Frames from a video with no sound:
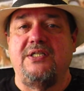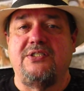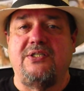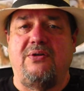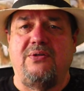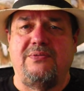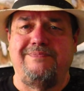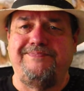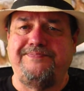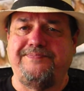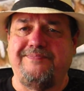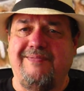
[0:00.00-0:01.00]
So,
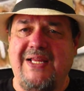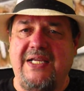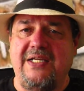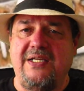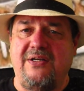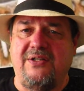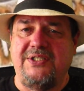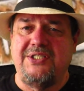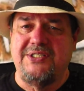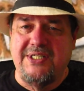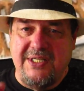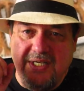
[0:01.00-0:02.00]
you know,
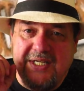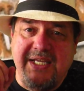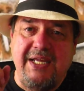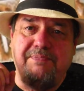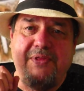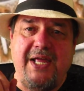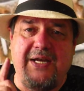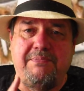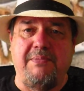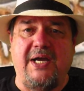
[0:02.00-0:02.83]
just keep that in